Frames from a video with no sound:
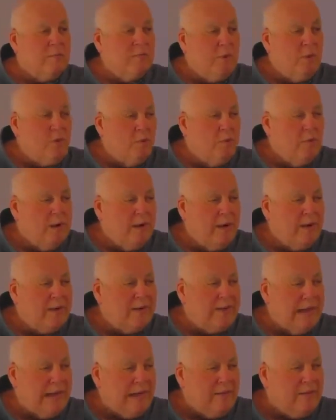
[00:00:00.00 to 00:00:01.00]
podunk
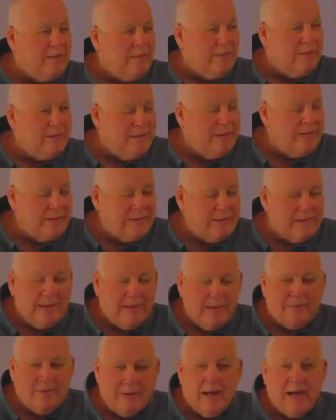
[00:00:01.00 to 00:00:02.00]
town that doesn't
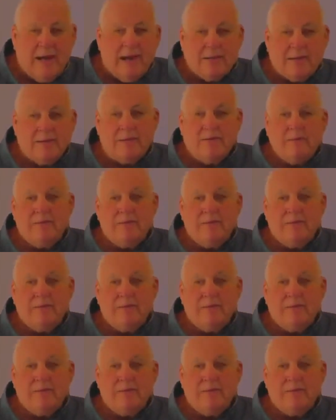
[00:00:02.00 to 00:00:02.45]
have a doctor.